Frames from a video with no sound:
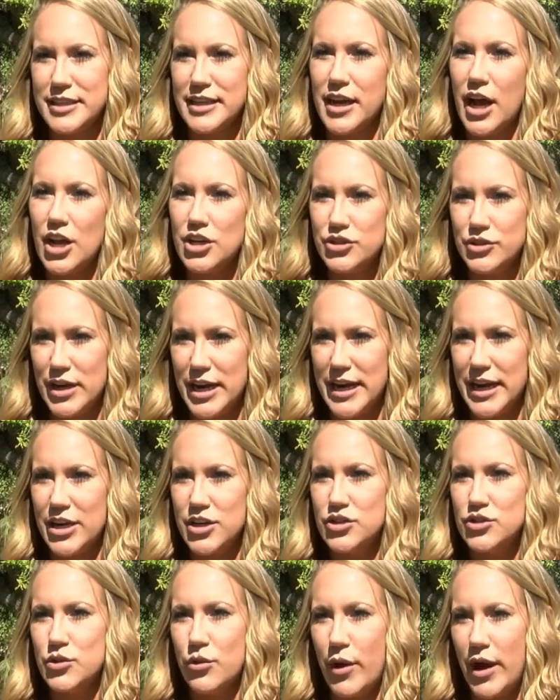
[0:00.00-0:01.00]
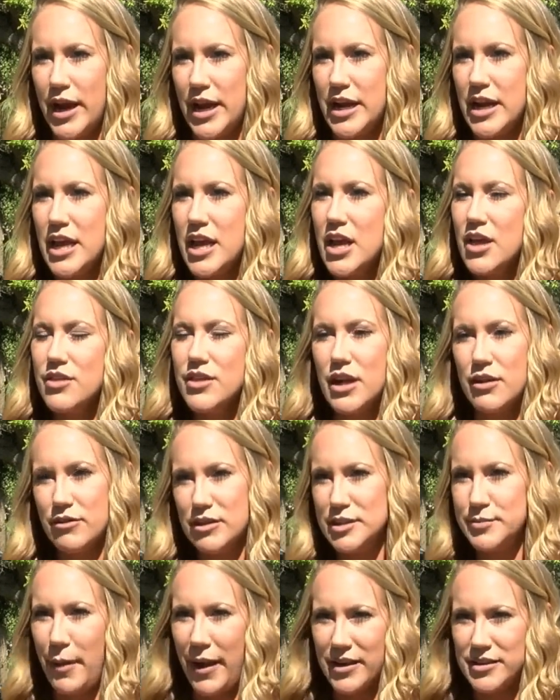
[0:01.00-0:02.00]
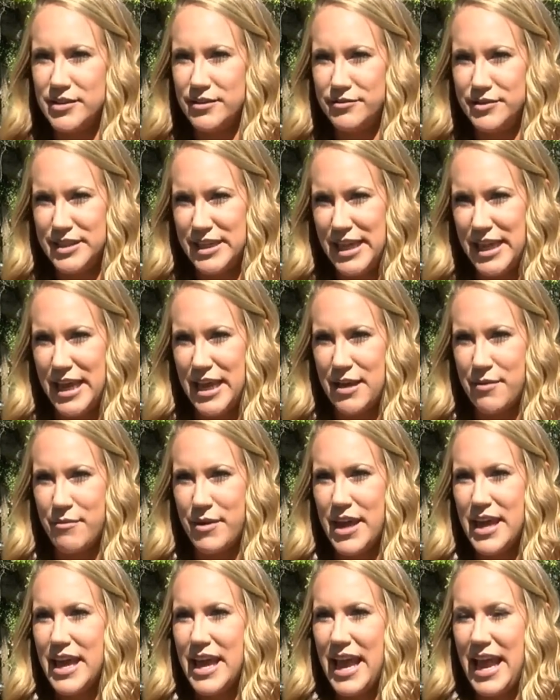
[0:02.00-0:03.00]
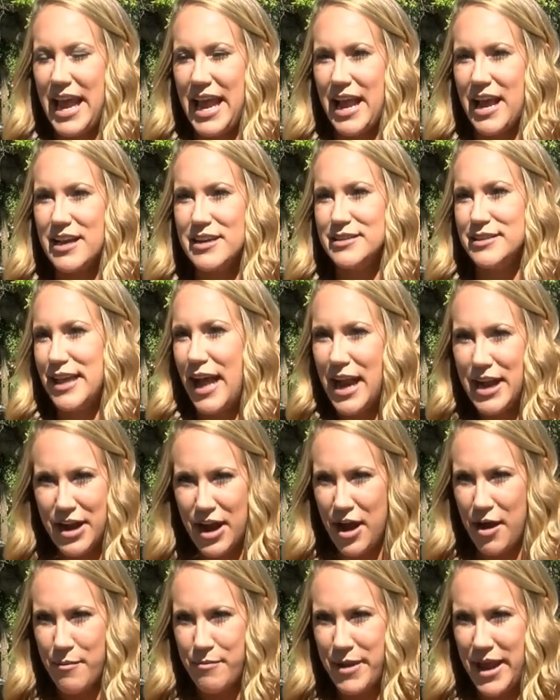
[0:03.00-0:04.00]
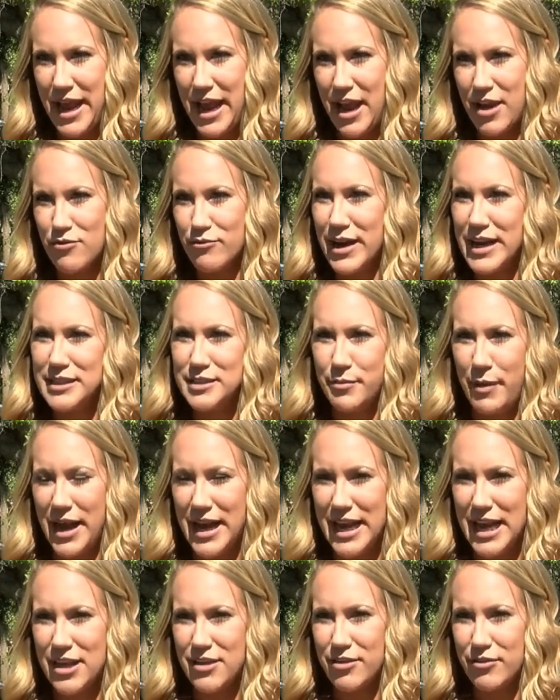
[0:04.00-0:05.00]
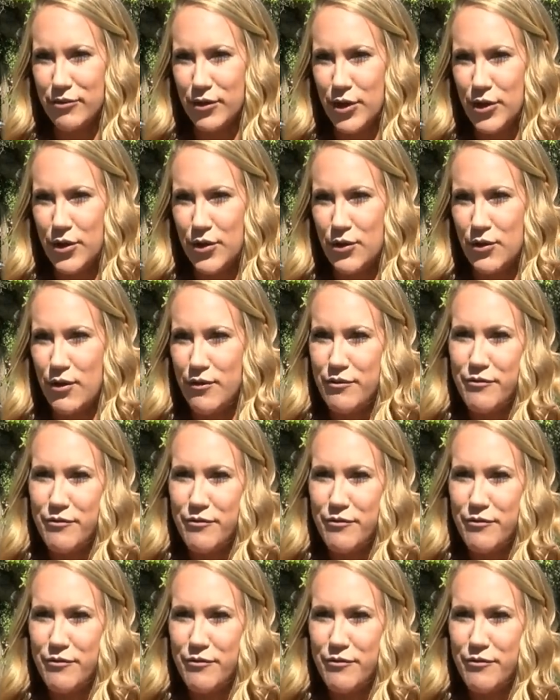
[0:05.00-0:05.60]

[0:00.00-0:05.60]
the country can join their respective team and sign up and raise money through